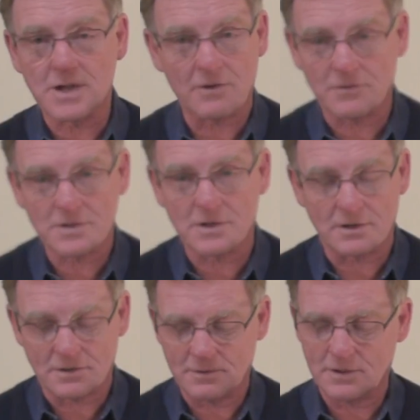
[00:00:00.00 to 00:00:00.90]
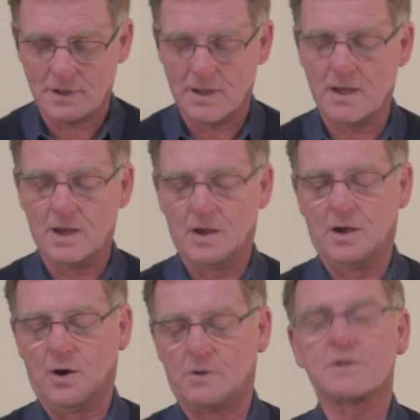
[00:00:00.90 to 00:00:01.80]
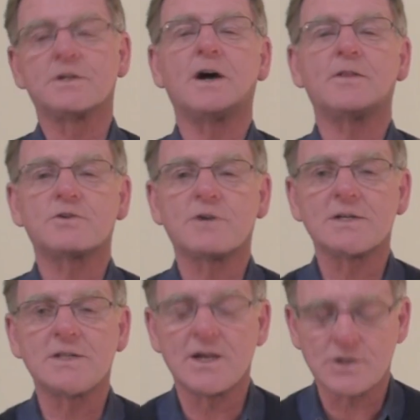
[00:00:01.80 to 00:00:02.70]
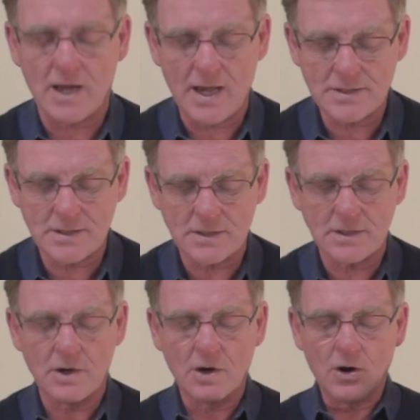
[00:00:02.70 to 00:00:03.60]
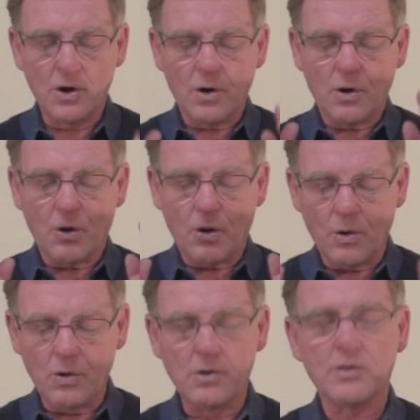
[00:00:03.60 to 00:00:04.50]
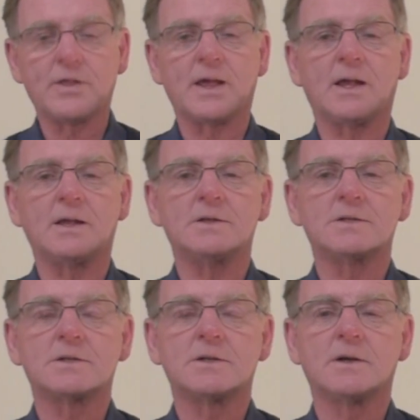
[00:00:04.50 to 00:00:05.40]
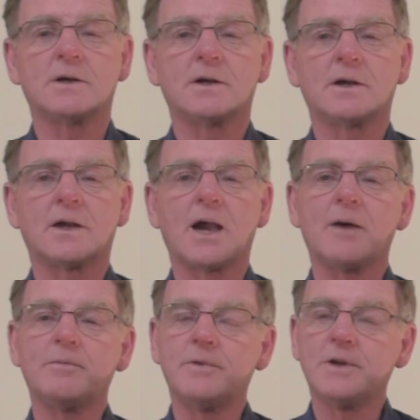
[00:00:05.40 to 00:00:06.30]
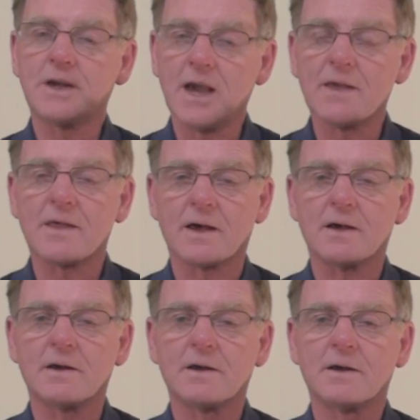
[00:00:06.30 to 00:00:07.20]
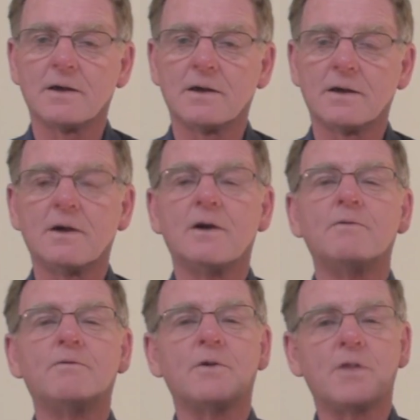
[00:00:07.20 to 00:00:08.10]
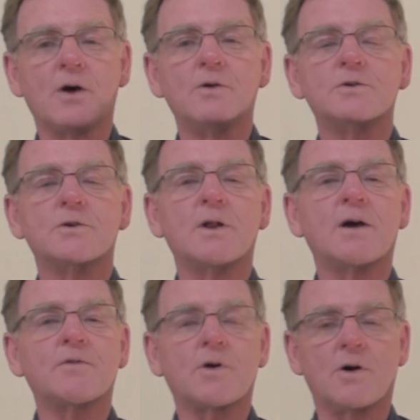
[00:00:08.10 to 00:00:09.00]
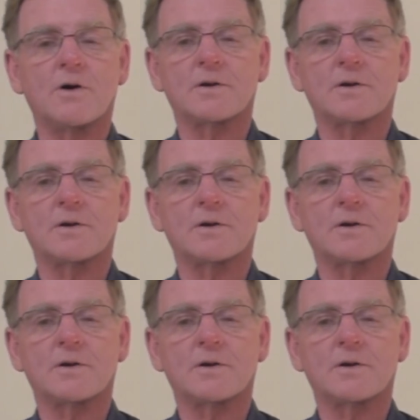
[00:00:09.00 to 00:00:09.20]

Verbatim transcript: stuff, isn't it? Or as another translation has it, all things come together for those who love God.